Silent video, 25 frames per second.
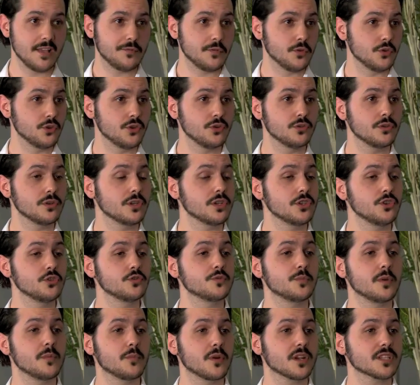If you can
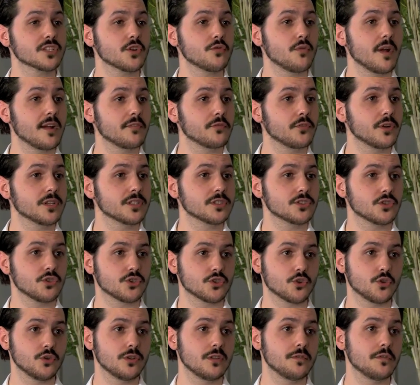use people as a reference,
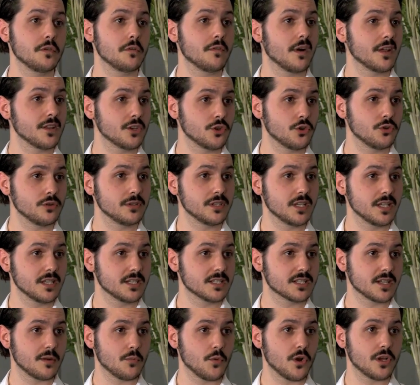it's good if you've had a good
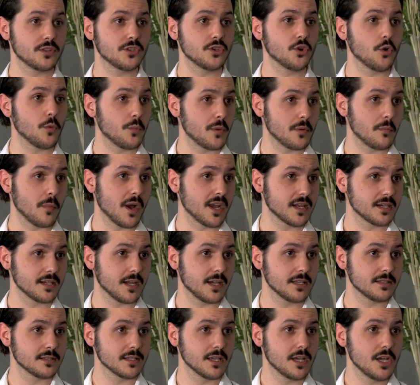gig somewhere at an open mic
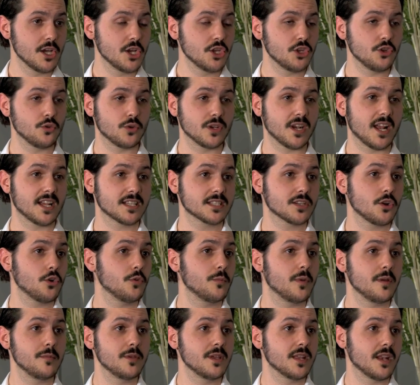night. You can ask,
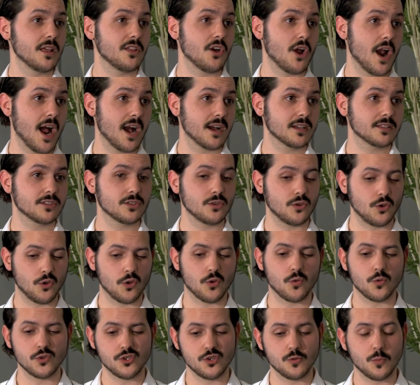or maybe another act,
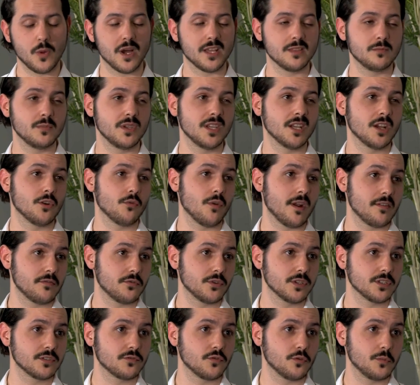look, would you mind being a
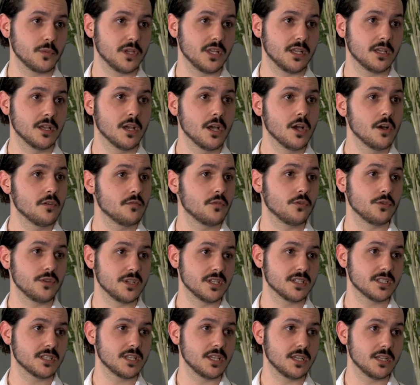reference for me for
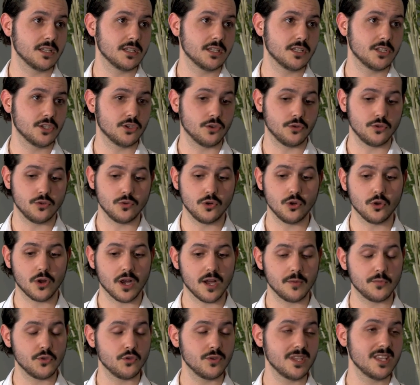this gig? You
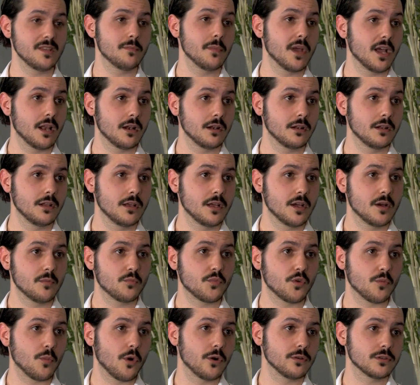look up, you email
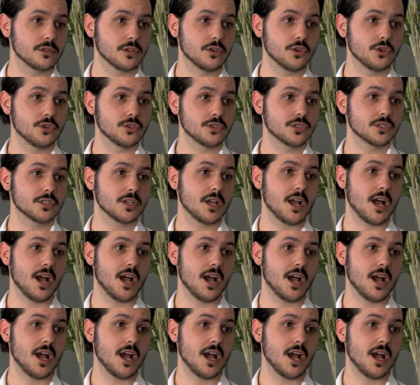promoters,